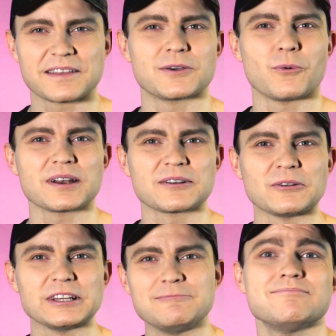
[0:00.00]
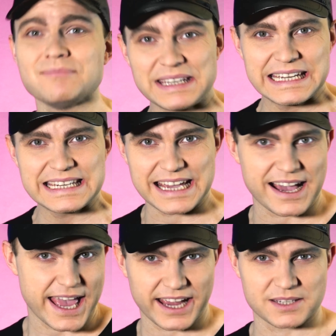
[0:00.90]
The one and only
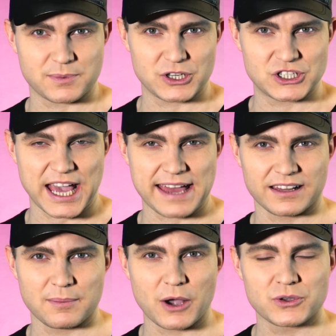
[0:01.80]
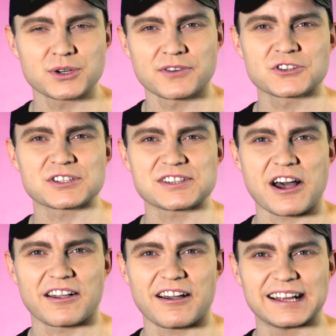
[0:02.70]
media expert channel about Eurovision
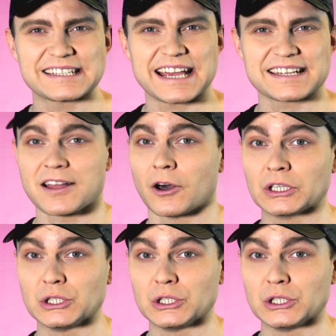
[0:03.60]
Song Contest on